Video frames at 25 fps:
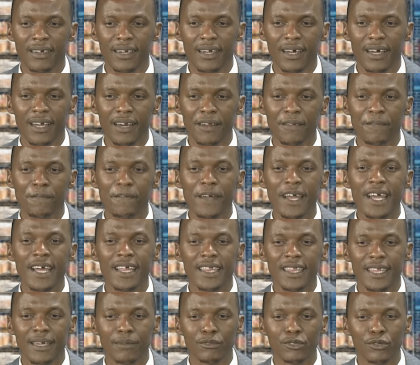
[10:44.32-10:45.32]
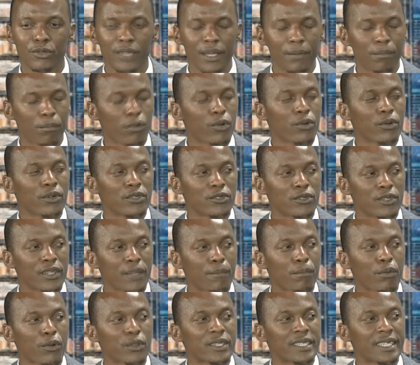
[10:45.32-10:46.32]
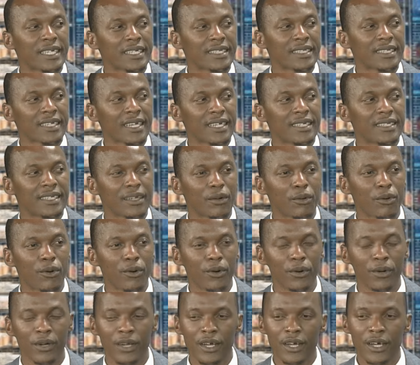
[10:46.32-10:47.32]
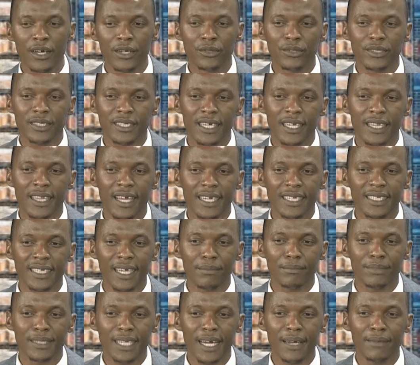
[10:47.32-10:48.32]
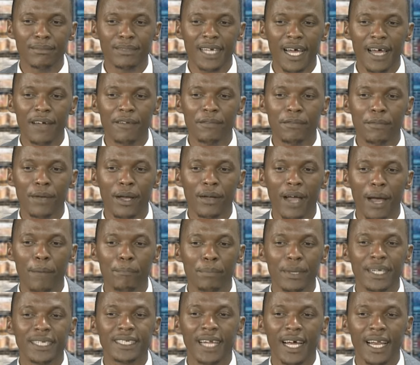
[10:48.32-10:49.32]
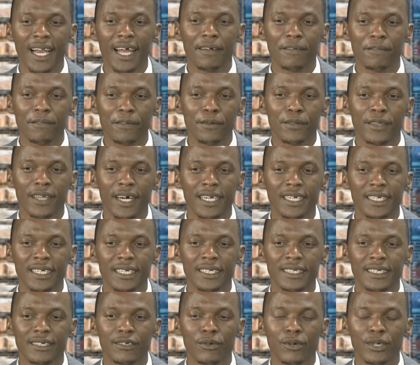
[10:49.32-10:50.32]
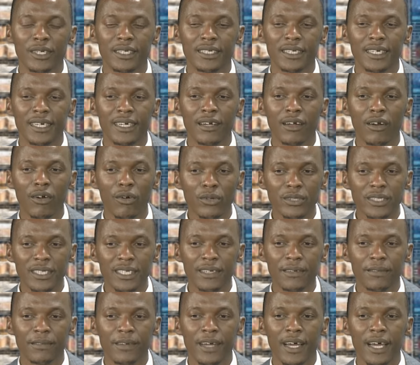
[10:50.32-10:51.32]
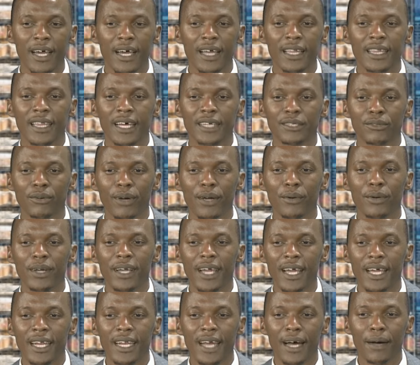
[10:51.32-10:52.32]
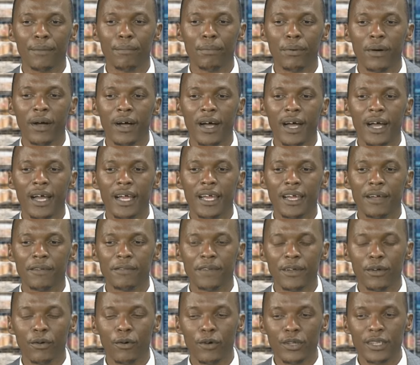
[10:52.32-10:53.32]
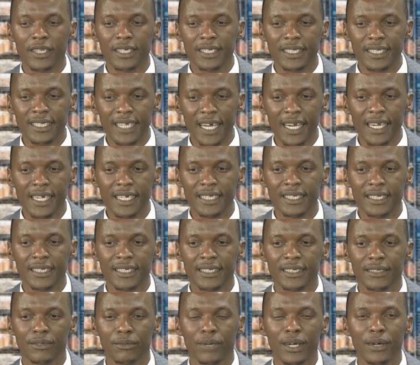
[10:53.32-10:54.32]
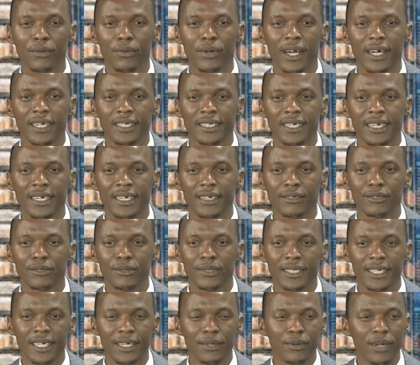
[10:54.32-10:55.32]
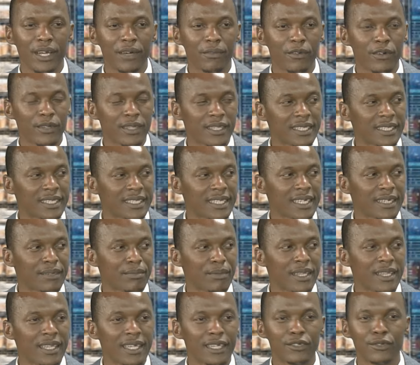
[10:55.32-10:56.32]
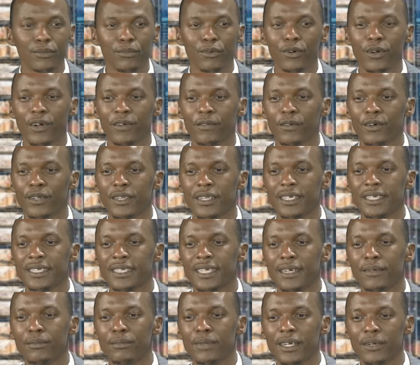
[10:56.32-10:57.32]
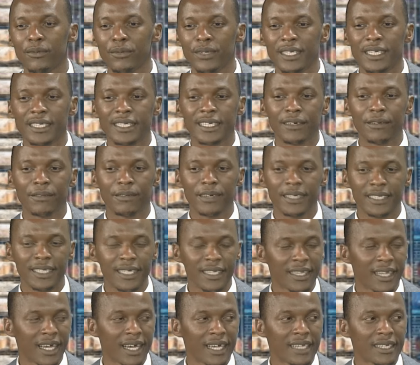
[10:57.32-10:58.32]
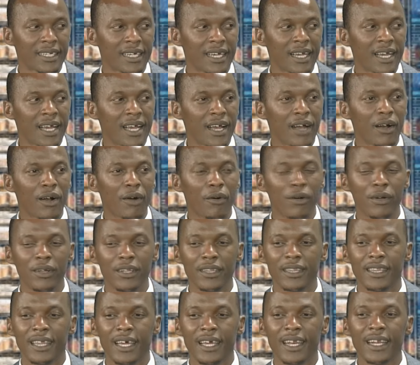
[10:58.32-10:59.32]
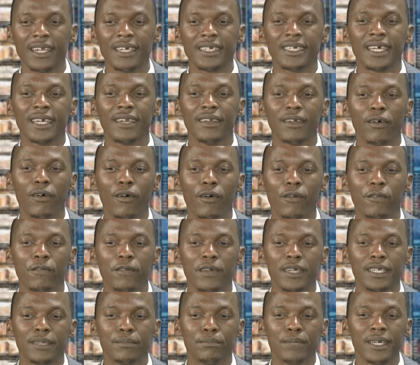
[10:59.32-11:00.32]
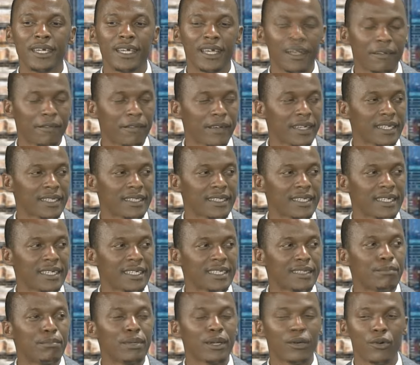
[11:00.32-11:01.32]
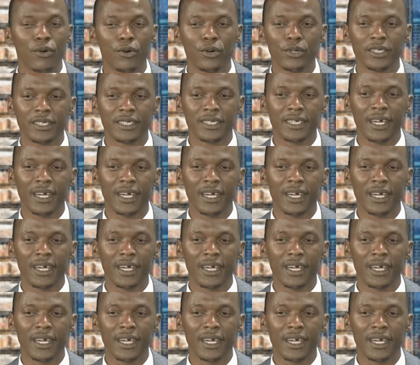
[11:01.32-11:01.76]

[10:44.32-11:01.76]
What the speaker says: refer them to the process as a whole, mm-hmm. to say that sometimes I personally feel that it's not inclusive. That's why we end up having all these challenges where we are saying today we have got this statement, then tomorrow we've got this statement, which is reversing that. Mm-hmm. The reason of it being reversed is because